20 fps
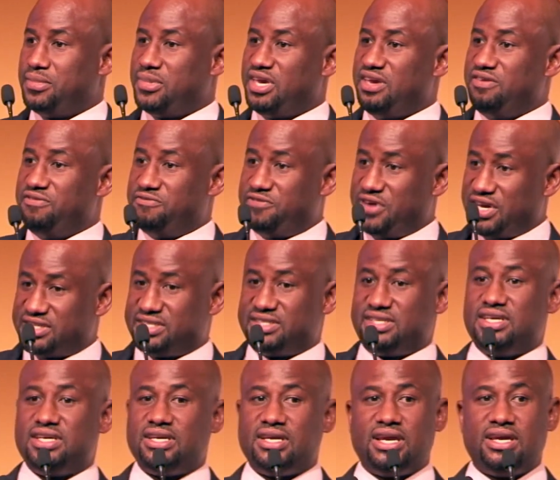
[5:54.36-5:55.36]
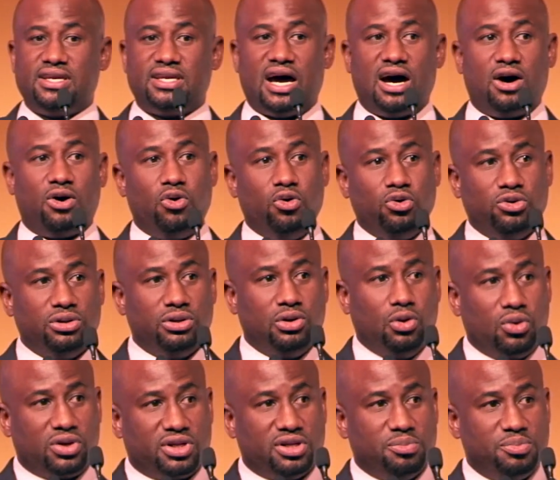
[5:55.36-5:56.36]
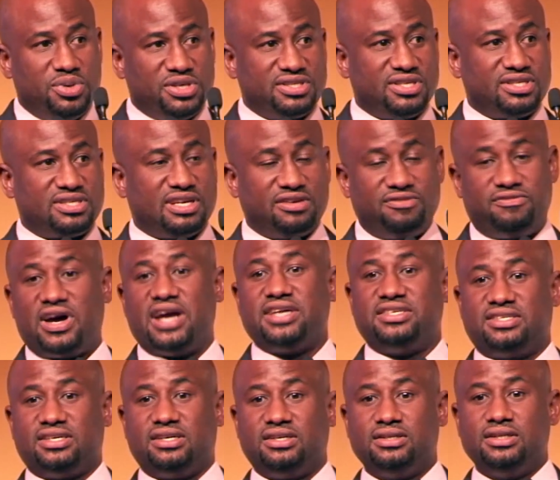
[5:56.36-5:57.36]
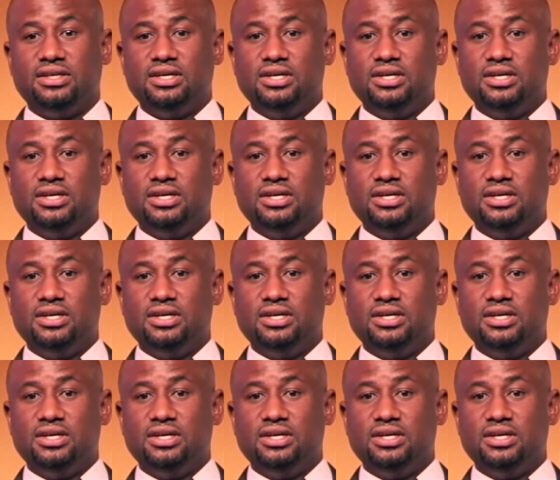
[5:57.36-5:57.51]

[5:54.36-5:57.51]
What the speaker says: investing in our own local business advisor,